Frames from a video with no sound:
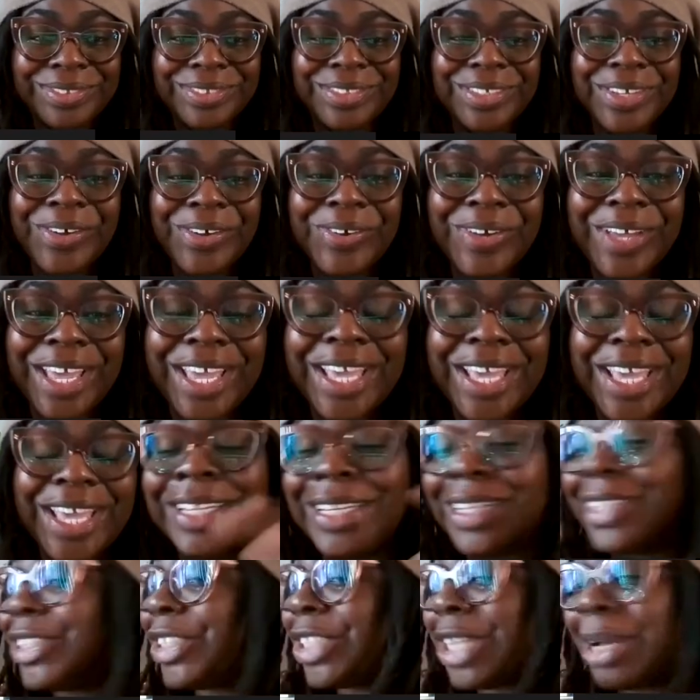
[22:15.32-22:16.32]
Okay, and
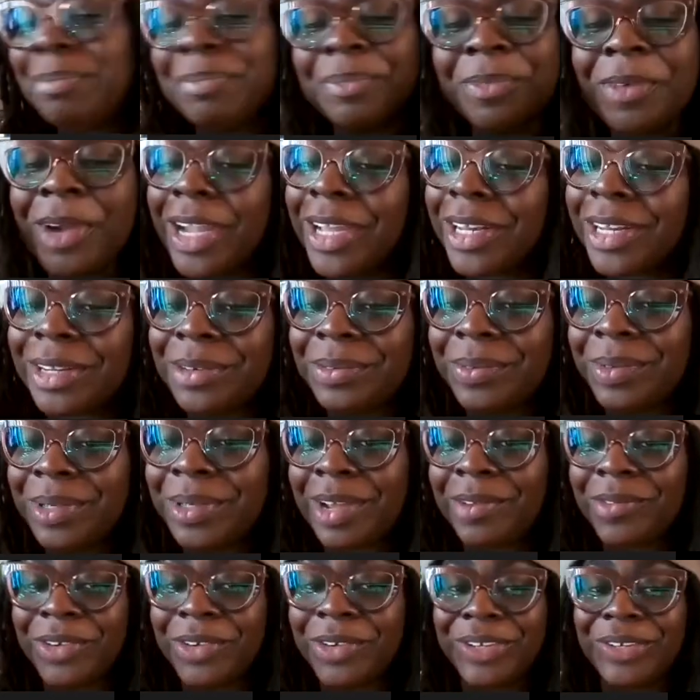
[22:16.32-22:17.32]
then jump right in
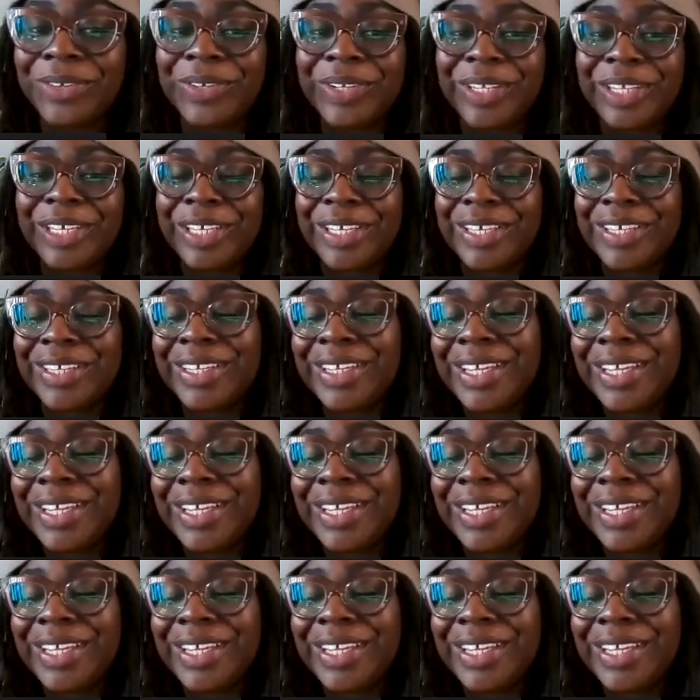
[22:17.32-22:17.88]
whenever you need.